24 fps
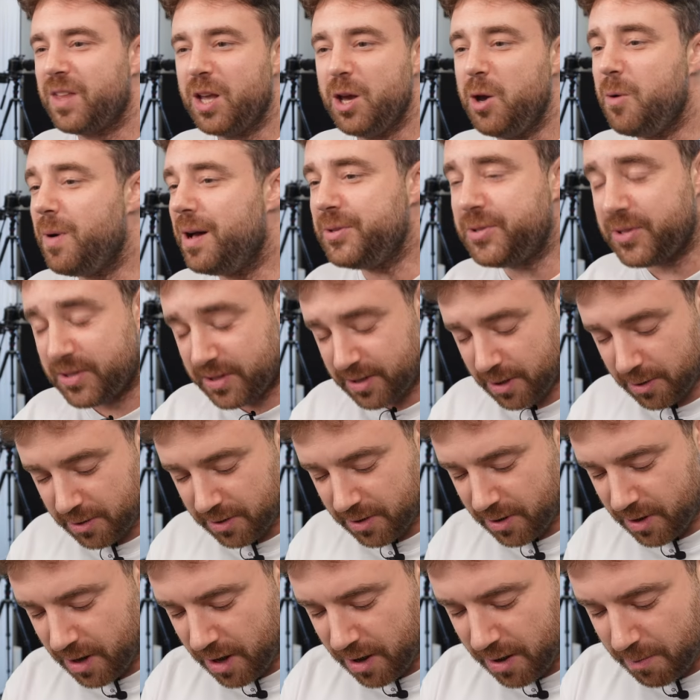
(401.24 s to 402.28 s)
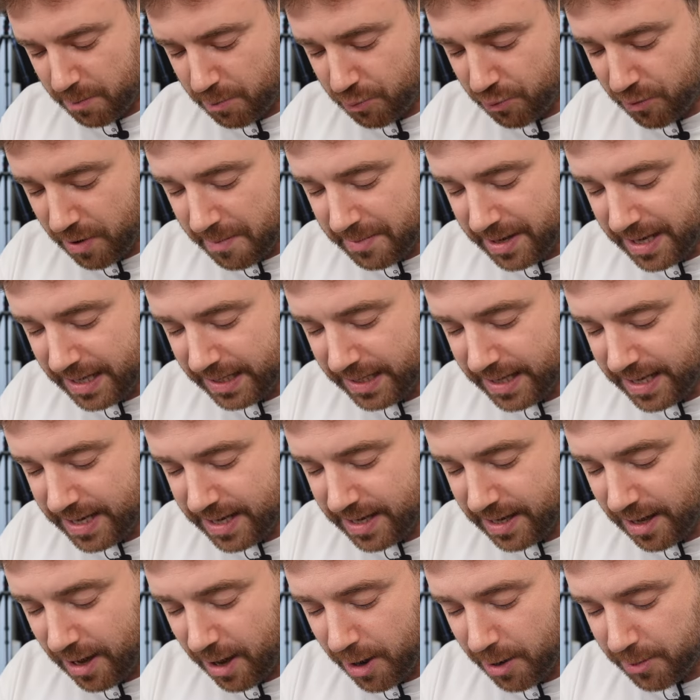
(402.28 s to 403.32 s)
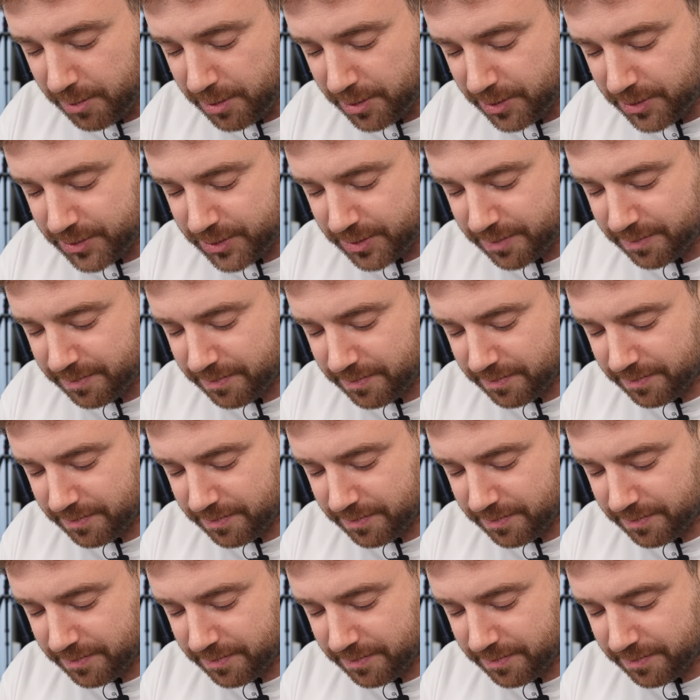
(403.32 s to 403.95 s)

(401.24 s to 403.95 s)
Who else is known? Premier League owners.